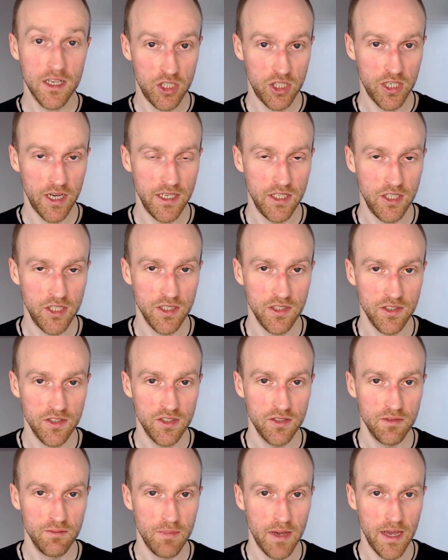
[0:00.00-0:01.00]

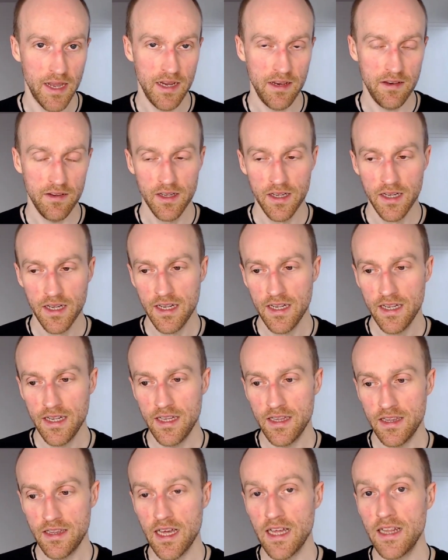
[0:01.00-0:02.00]
changes made,
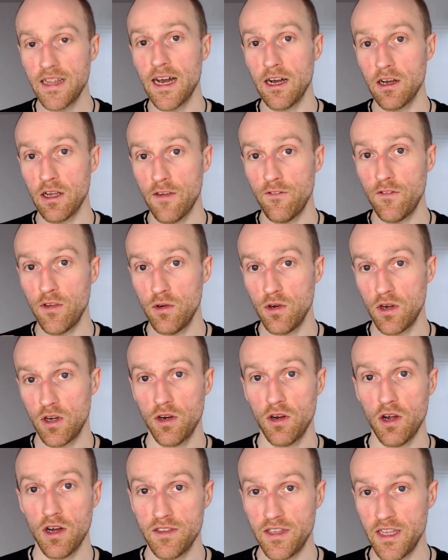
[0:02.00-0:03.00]
then that'll give you a
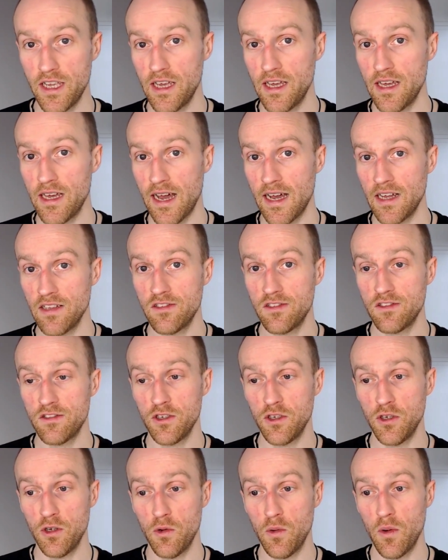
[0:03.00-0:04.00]
good idea as
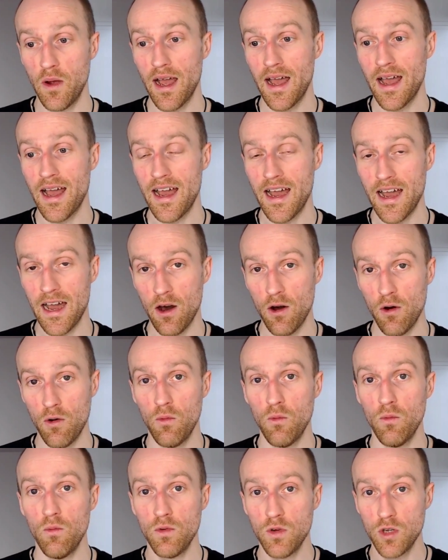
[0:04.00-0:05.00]
to
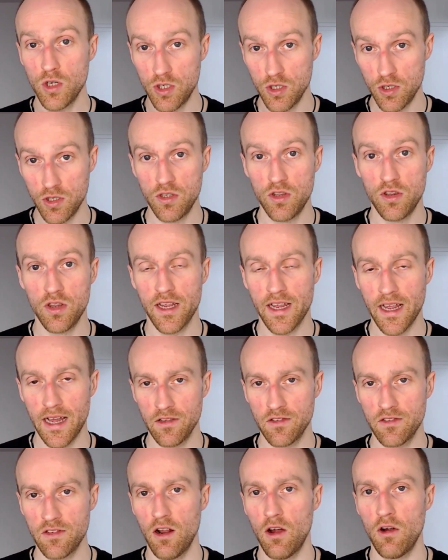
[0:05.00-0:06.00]
how good the
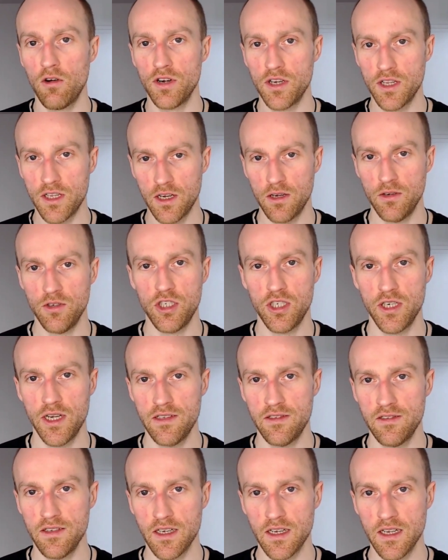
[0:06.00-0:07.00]
council are at
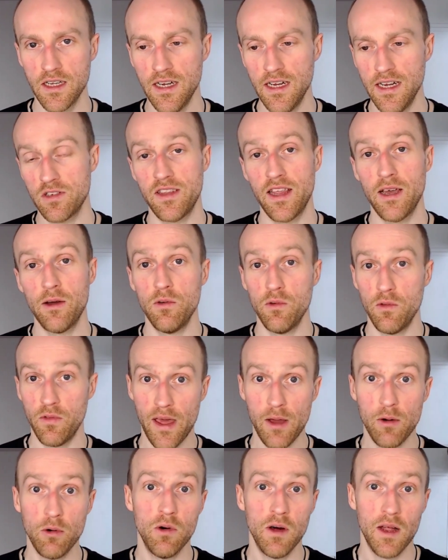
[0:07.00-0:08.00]
negotiating, because
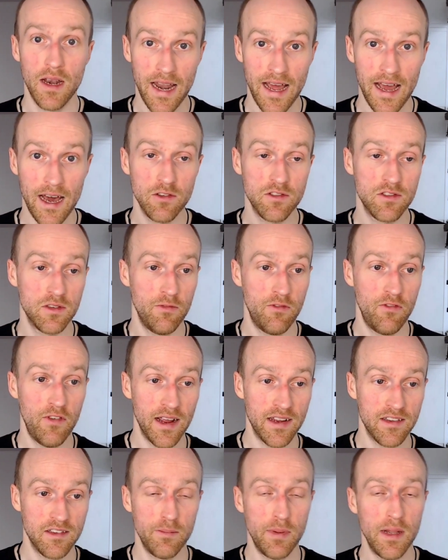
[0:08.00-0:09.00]
they will allow some
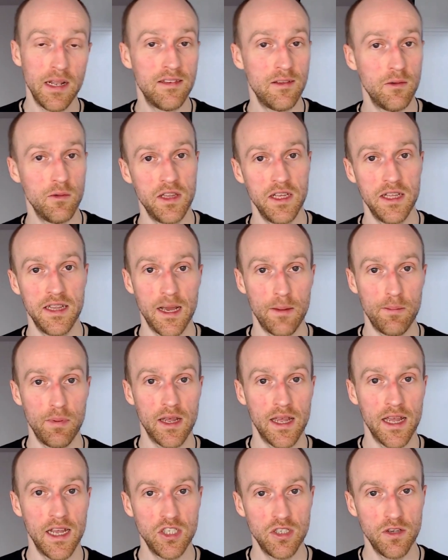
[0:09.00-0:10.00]
flexibility within the
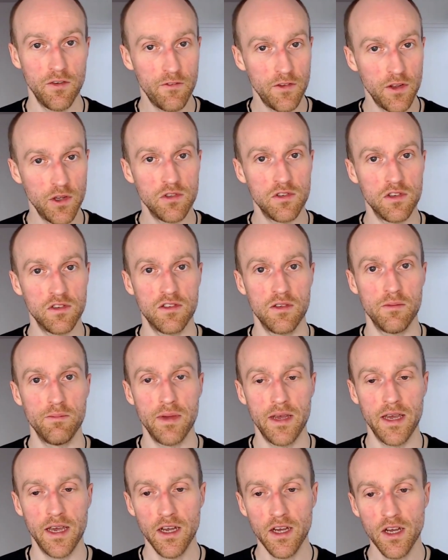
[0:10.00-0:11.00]
application for you to
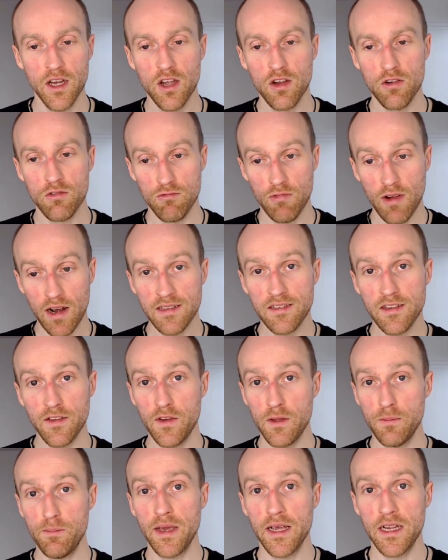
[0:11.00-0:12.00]
submit
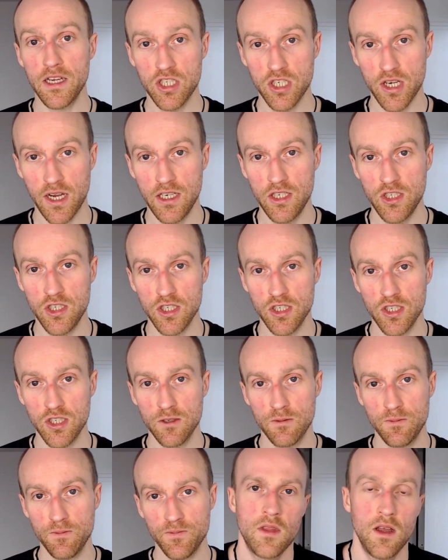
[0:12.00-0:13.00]
relatively big changes.
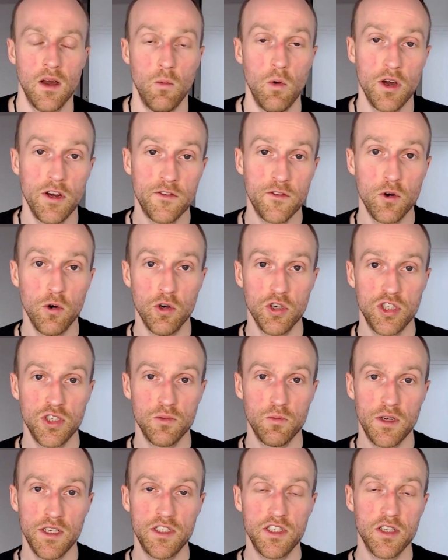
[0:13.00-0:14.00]
A word of caution
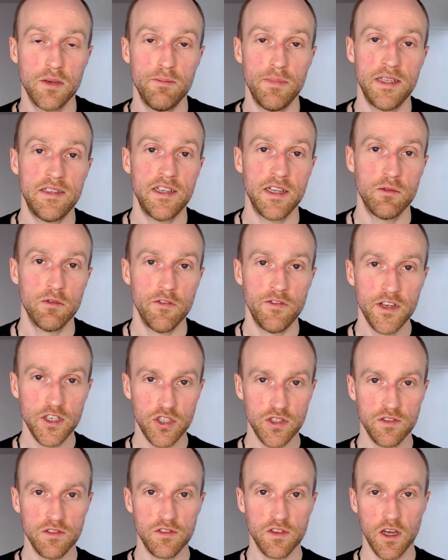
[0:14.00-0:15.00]
when submitting
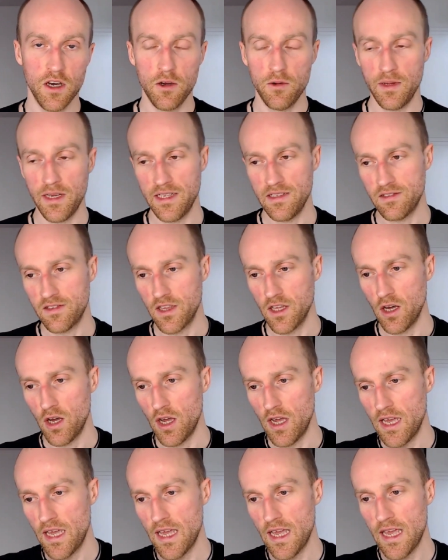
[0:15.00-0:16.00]
revisions, though, is
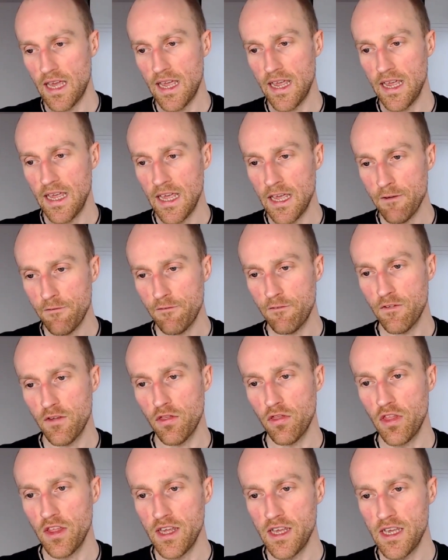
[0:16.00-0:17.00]
that if
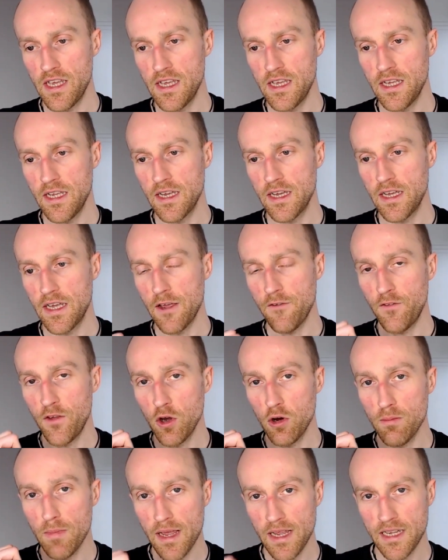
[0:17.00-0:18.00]
you
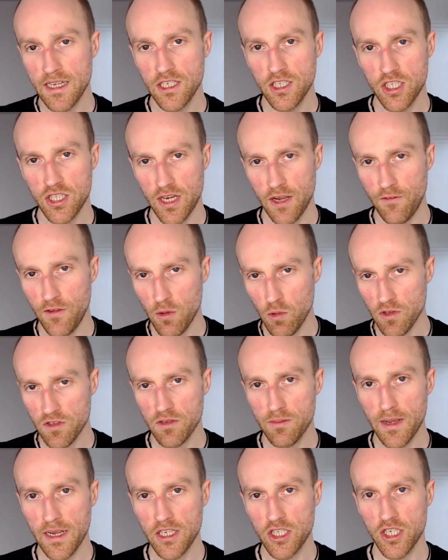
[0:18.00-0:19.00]
want to
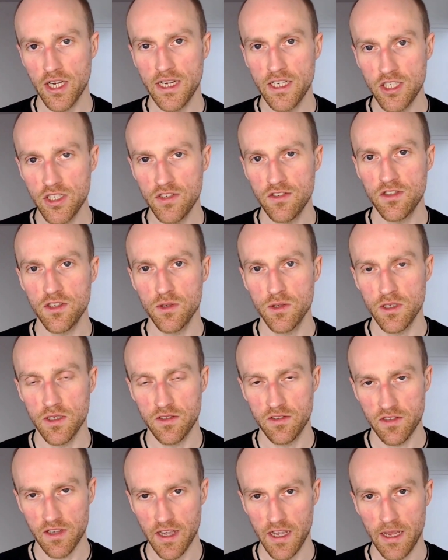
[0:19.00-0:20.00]
make changes to a
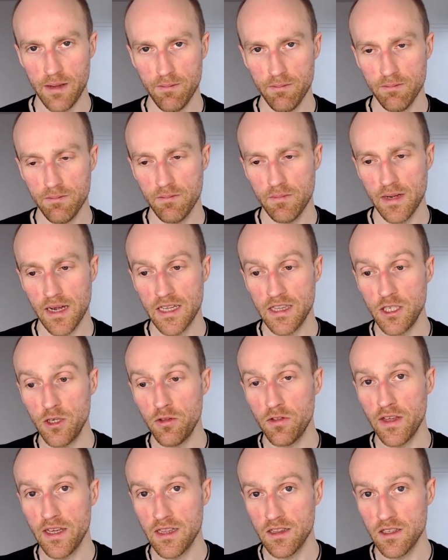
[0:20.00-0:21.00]
scheme and you
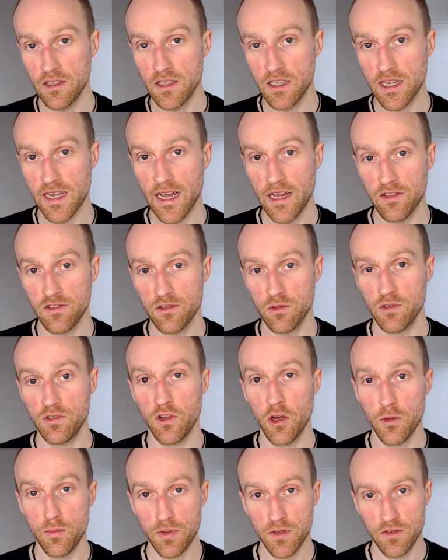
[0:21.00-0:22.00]
think that the council is
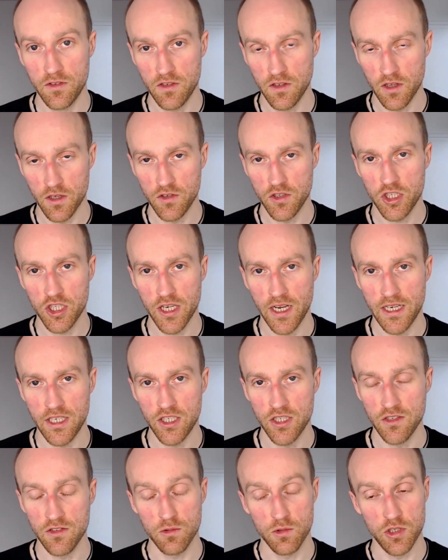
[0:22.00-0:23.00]
open to those
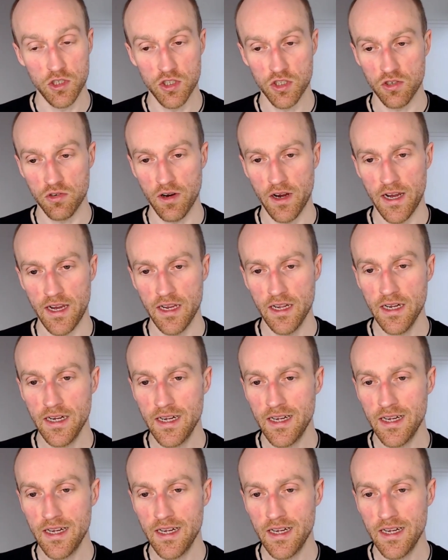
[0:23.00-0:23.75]
changes, which is great,